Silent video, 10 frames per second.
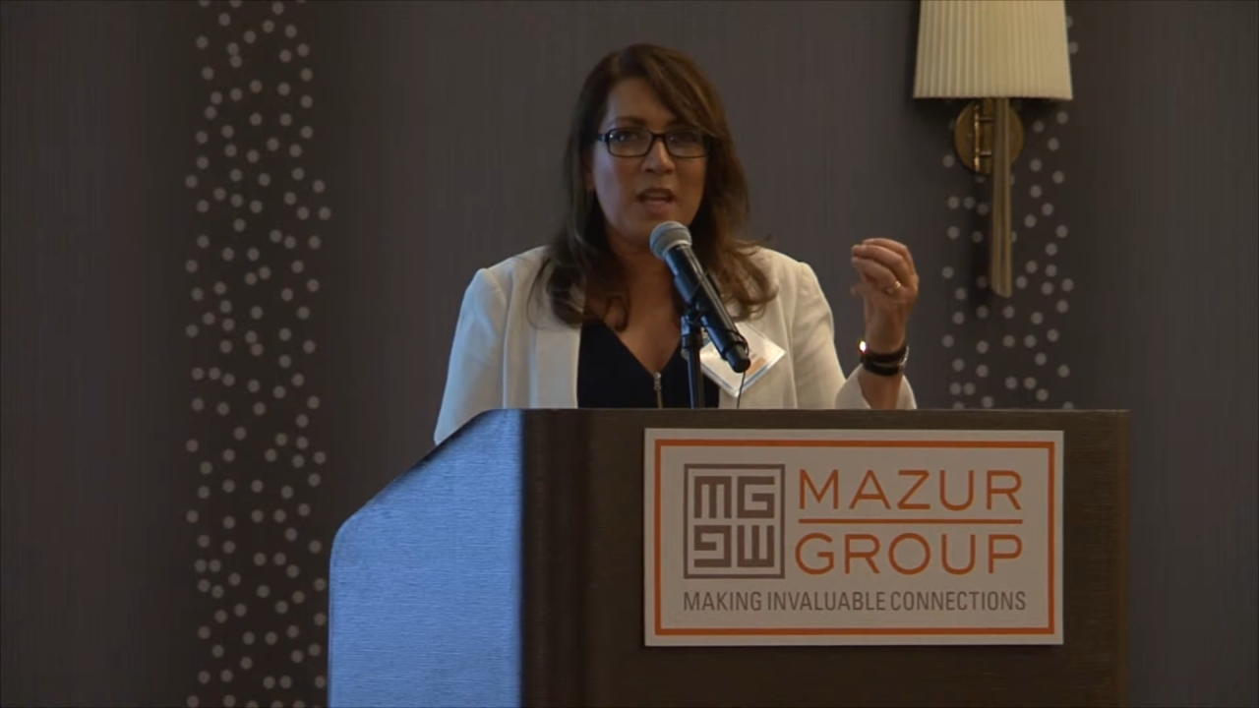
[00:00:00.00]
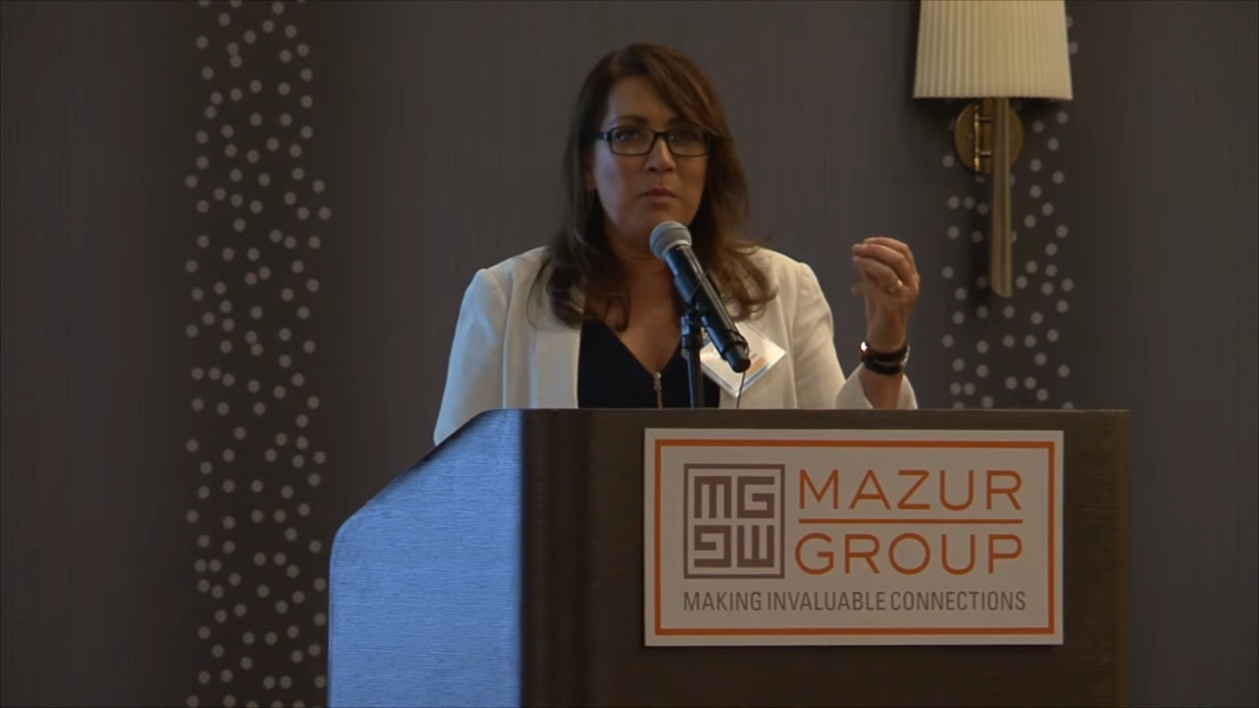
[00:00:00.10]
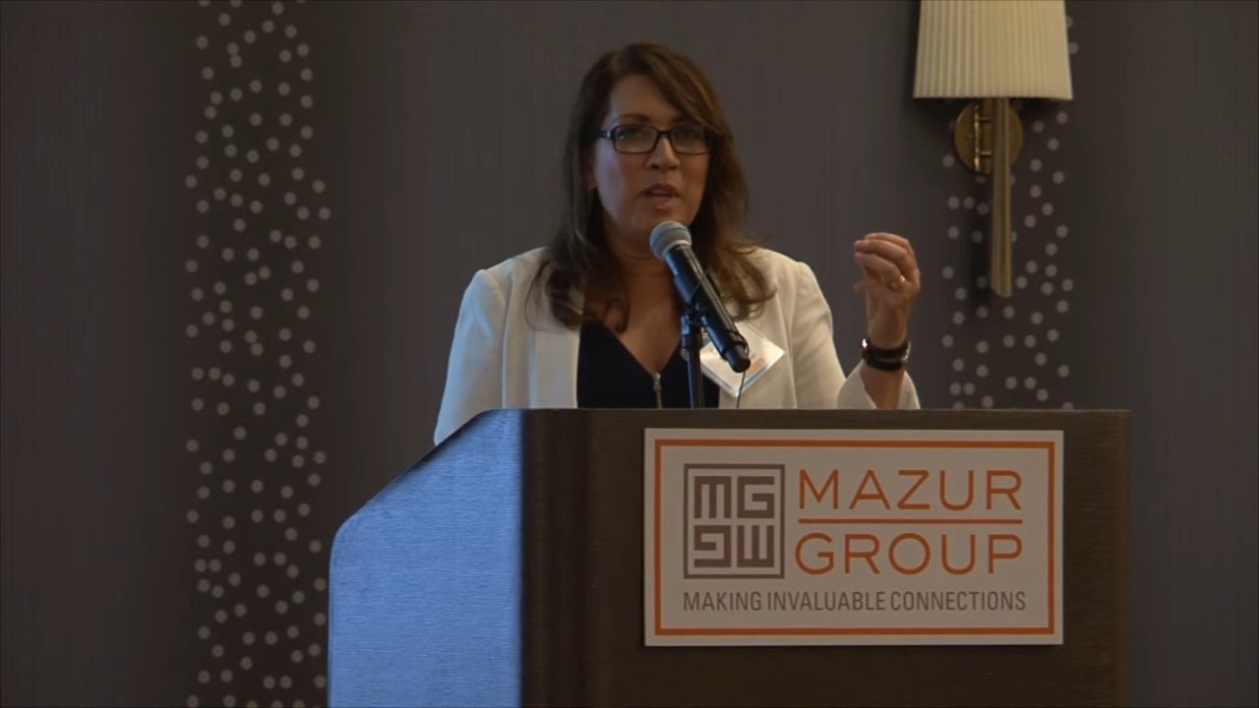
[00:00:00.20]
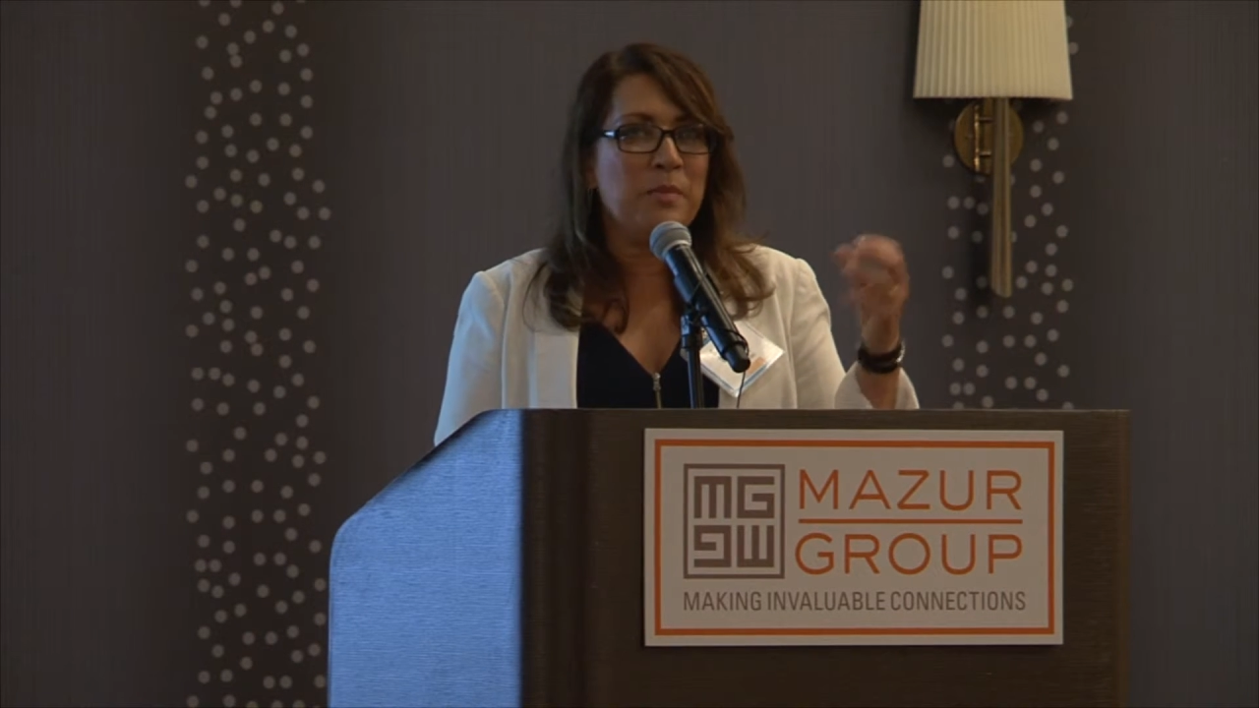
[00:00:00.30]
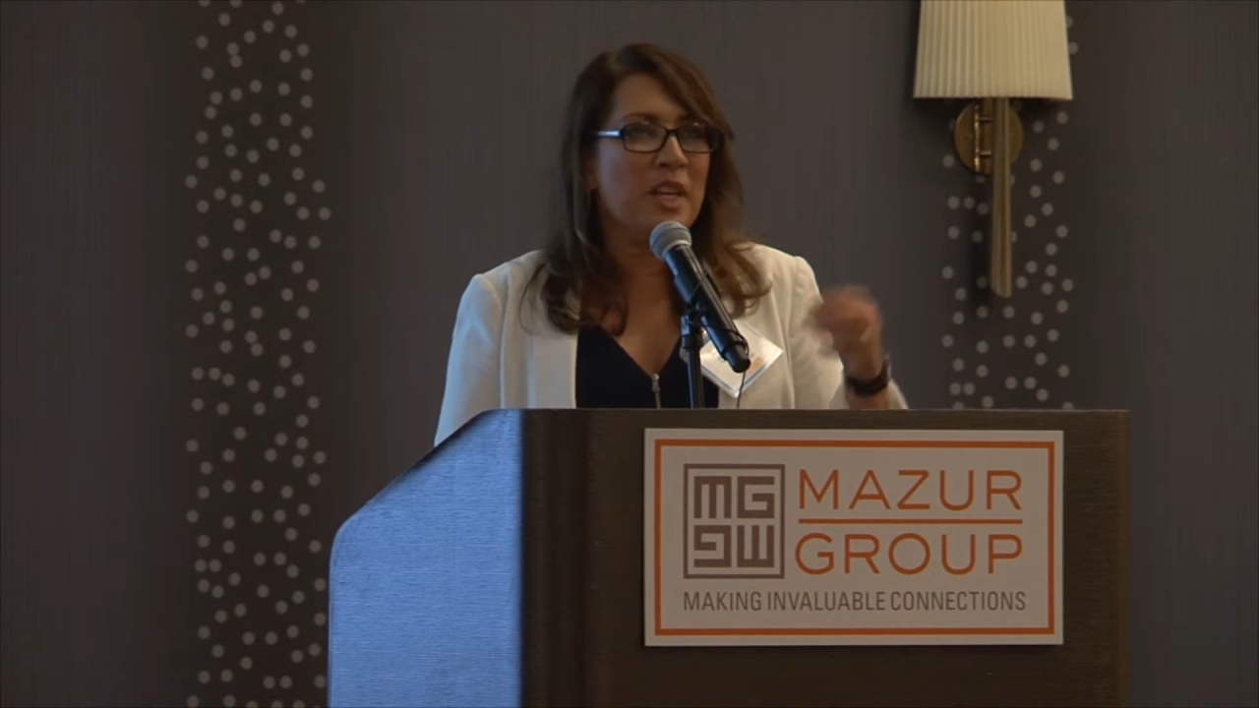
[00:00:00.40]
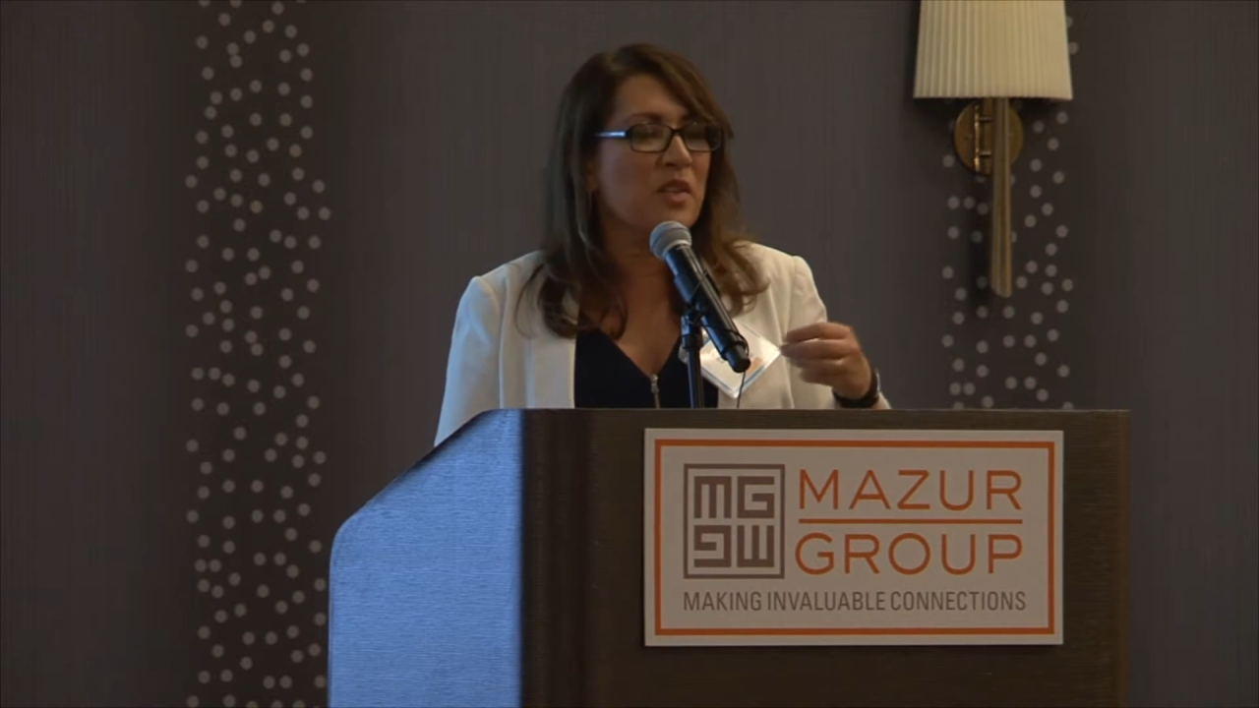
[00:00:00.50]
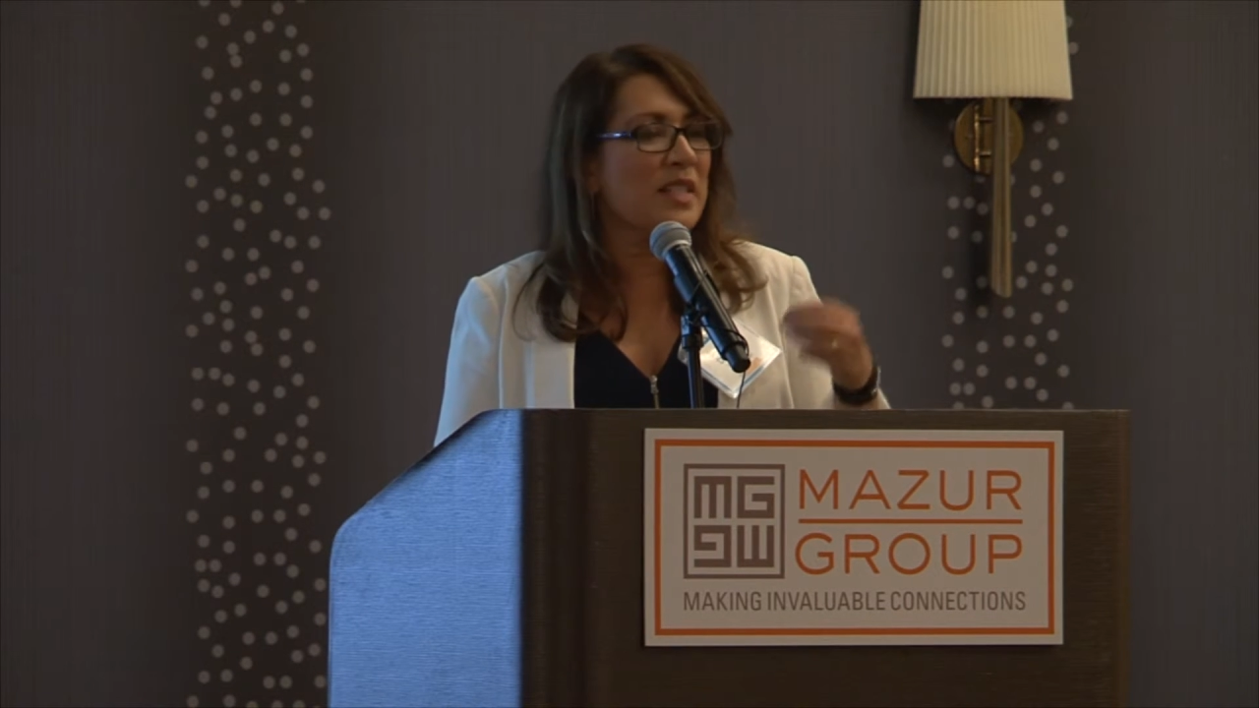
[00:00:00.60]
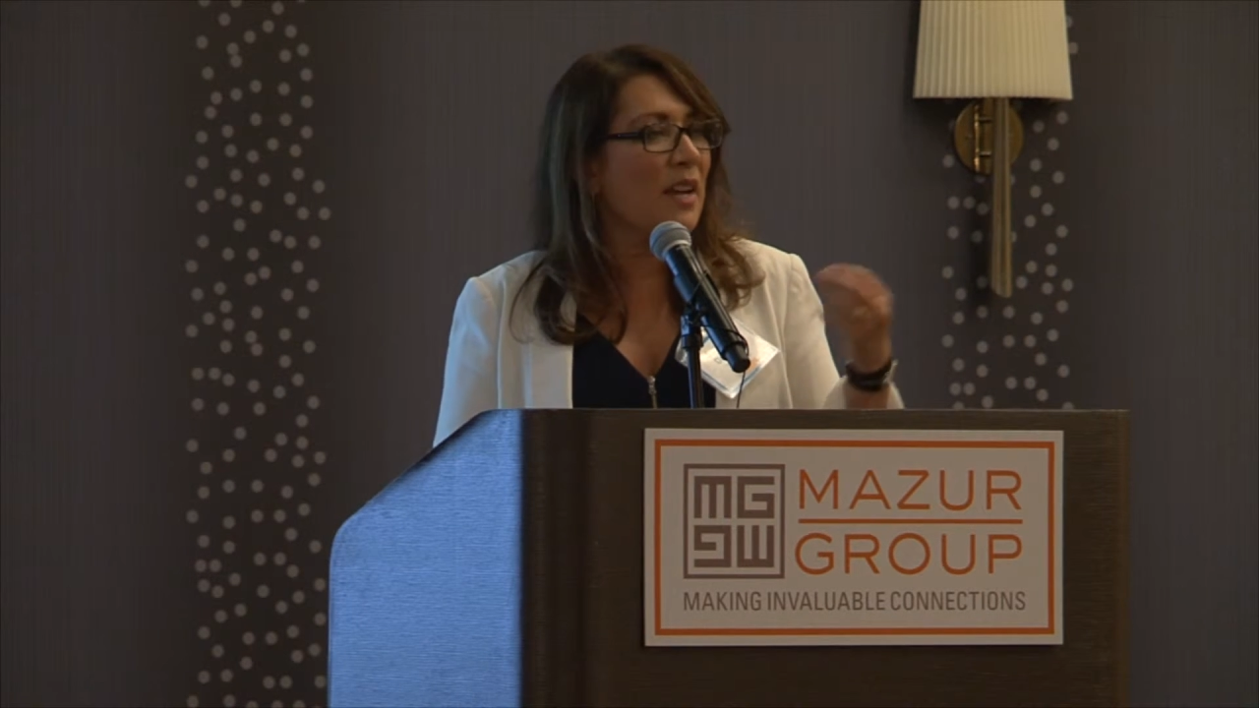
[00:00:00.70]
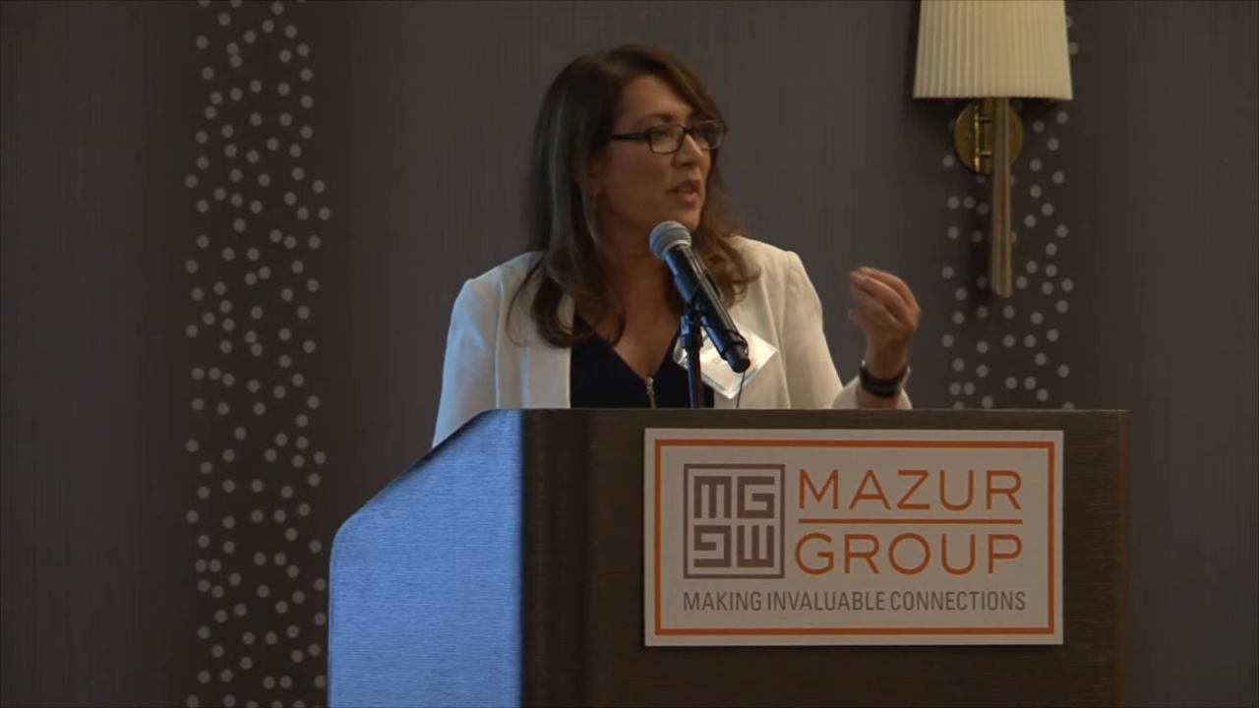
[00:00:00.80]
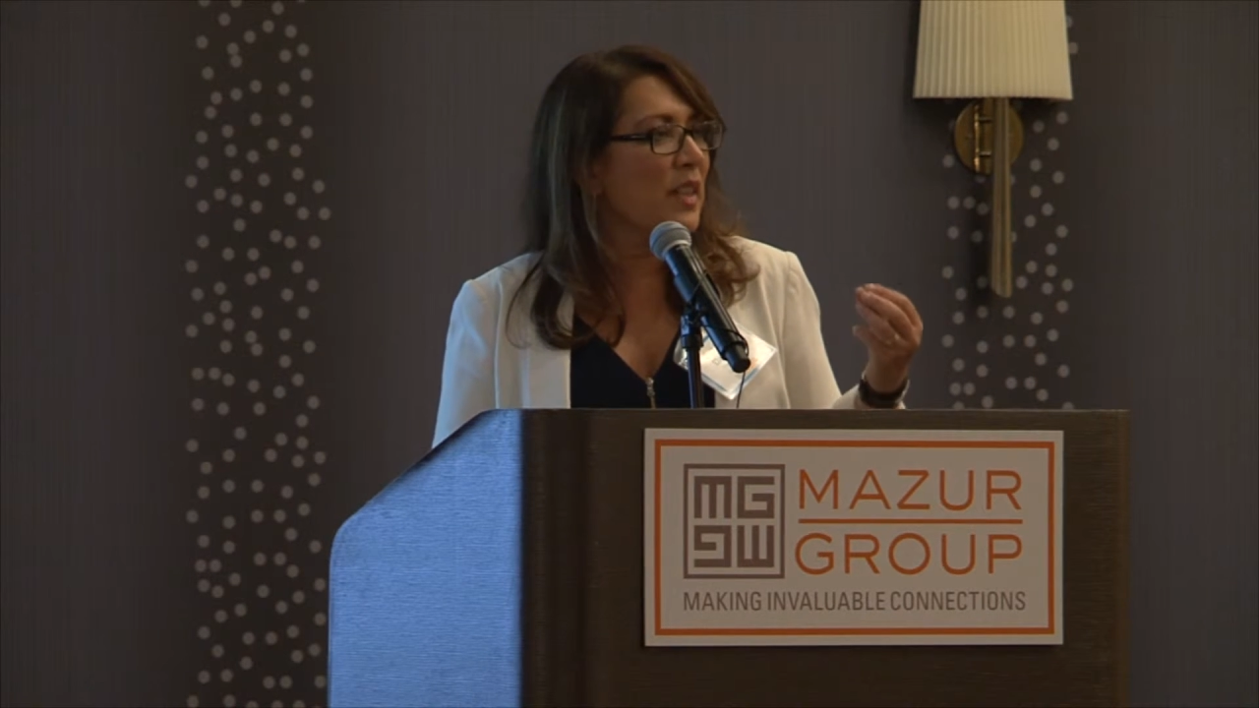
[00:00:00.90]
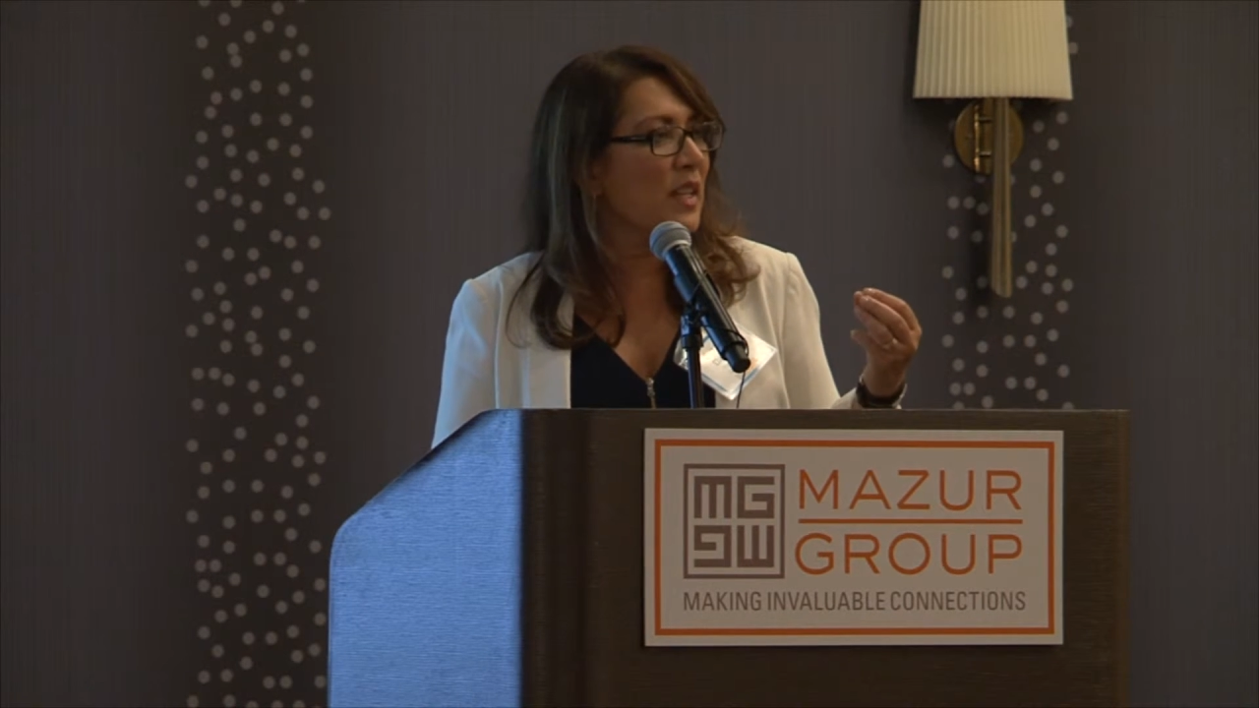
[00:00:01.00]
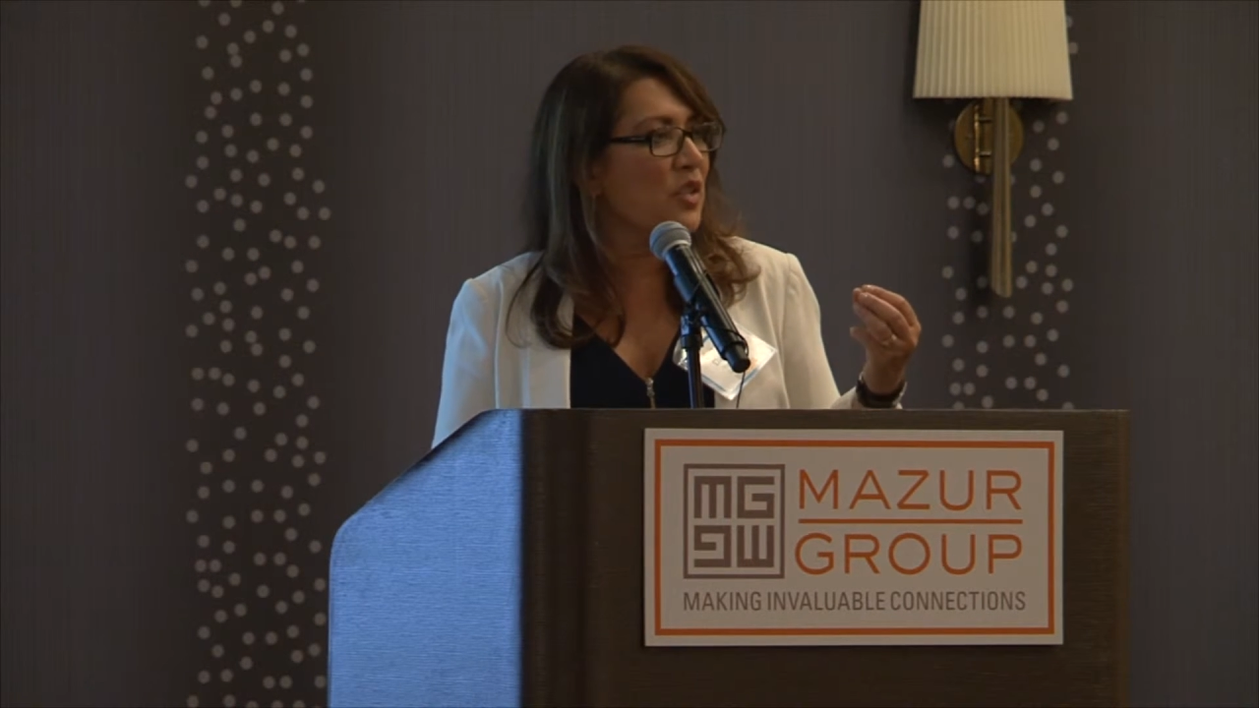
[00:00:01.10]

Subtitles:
But because everything's